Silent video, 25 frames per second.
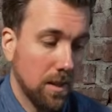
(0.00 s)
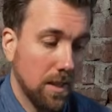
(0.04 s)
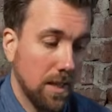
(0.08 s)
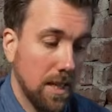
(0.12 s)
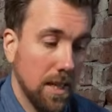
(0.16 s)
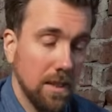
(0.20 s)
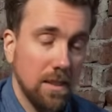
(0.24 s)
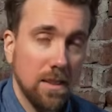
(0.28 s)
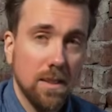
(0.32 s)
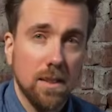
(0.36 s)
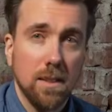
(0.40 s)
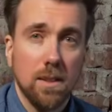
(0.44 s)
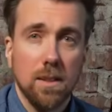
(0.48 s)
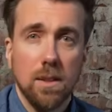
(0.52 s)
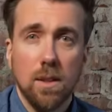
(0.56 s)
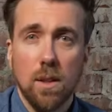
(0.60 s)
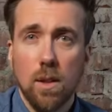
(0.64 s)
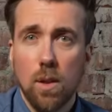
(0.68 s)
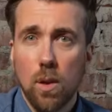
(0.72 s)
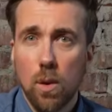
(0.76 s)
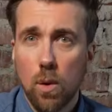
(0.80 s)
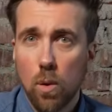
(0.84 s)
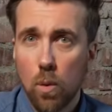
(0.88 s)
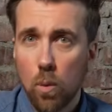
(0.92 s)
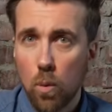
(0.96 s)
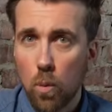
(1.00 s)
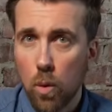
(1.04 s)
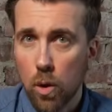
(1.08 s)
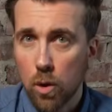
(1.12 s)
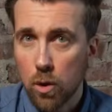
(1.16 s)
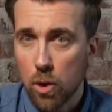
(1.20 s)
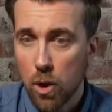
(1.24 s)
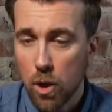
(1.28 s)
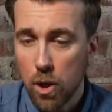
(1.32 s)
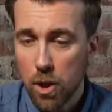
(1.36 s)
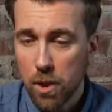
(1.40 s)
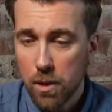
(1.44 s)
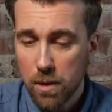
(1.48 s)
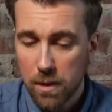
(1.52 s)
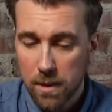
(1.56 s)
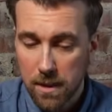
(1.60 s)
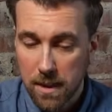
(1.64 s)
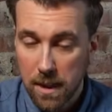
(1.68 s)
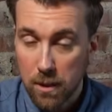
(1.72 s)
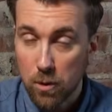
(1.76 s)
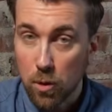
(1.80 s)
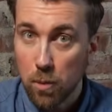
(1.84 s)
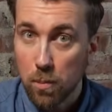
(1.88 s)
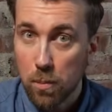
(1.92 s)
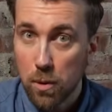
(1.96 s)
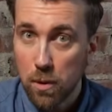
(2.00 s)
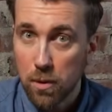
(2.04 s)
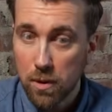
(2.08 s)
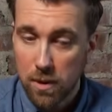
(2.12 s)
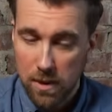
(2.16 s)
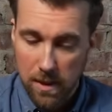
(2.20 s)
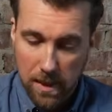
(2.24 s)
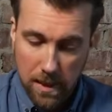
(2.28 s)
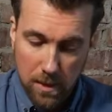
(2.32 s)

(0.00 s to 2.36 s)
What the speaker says: get 1 coin that you put